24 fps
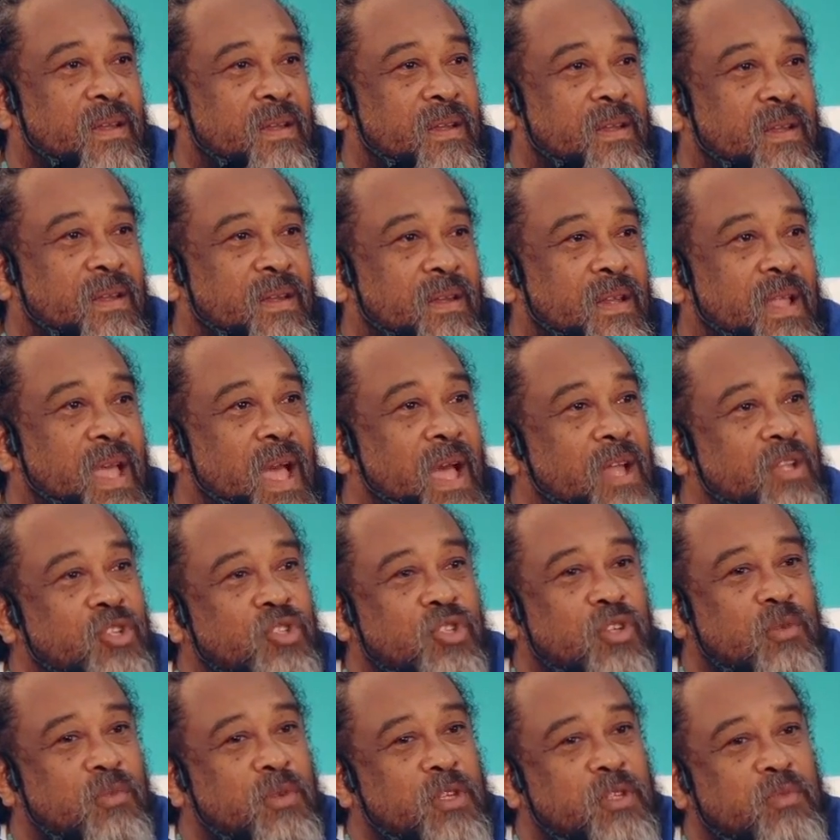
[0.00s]
The
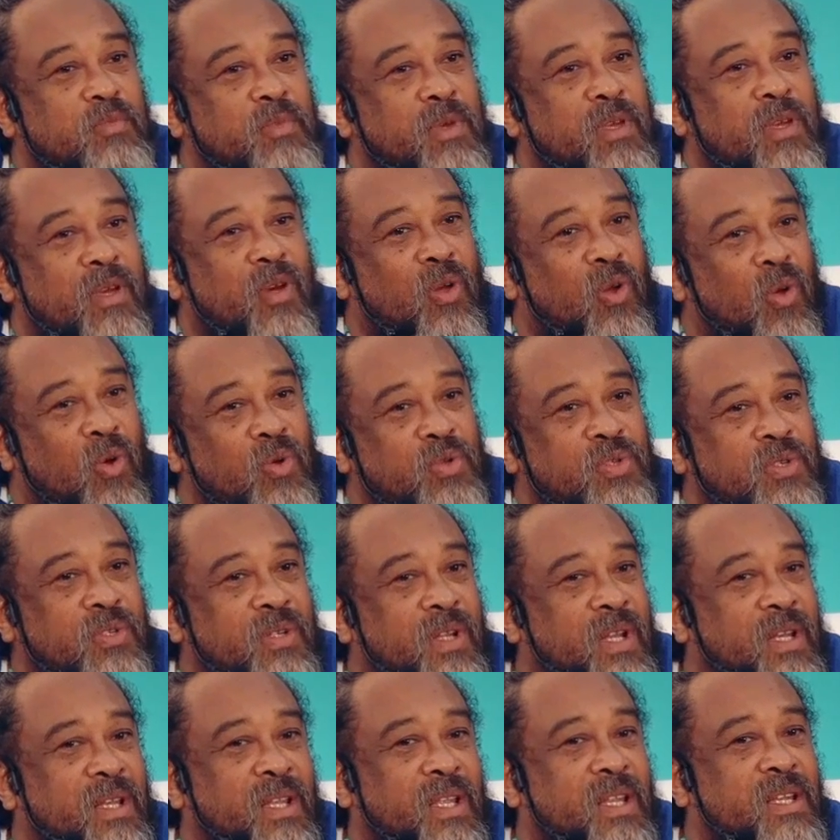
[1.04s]
answer must be closer
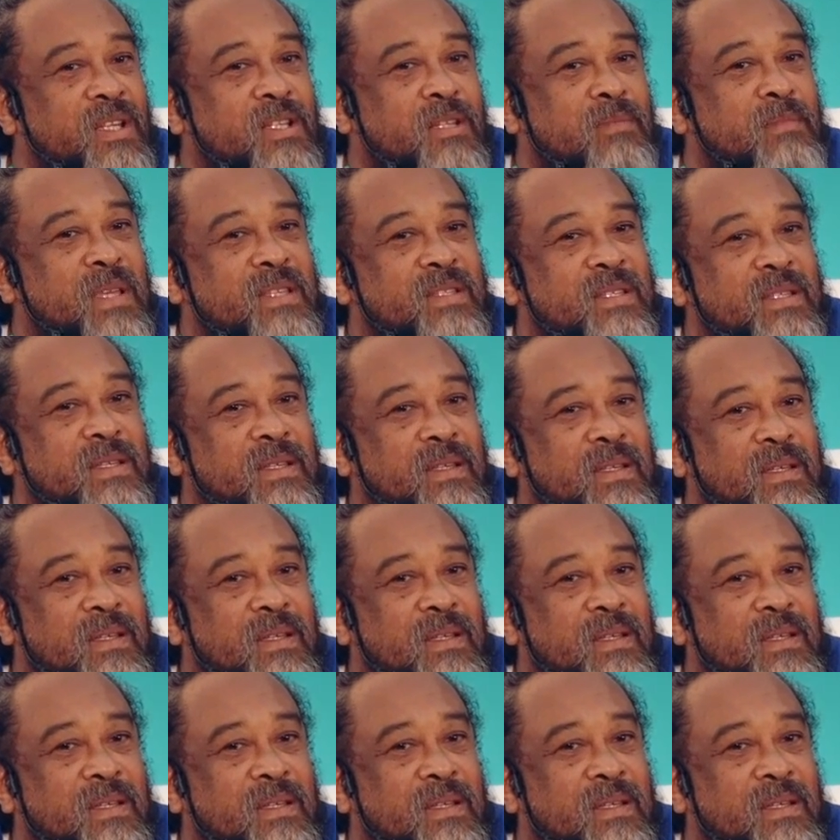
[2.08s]
than intimacy.